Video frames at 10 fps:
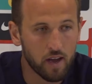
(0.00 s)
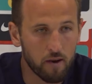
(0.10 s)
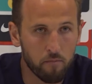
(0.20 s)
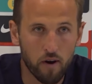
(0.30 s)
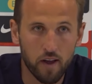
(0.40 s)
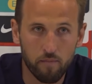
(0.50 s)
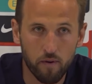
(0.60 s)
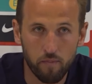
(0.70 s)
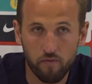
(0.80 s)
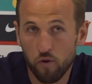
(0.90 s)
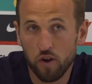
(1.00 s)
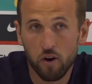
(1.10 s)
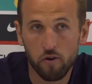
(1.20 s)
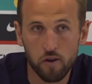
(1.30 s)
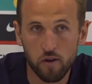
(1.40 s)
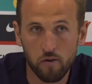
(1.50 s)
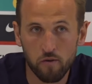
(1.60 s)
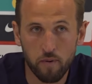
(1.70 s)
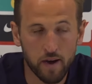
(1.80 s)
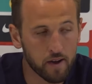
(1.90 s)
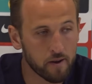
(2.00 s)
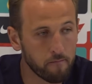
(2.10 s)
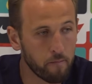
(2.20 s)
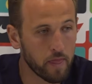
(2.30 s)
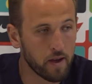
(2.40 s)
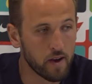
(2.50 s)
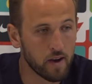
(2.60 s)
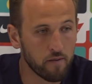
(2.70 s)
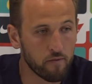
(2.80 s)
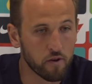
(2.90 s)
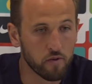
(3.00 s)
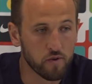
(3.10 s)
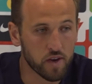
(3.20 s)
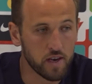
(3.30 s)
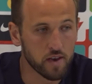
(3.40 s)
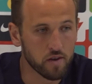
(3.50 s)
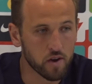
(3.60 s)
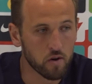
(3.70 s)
get a break, but before you know it, you know, you're back for the new season.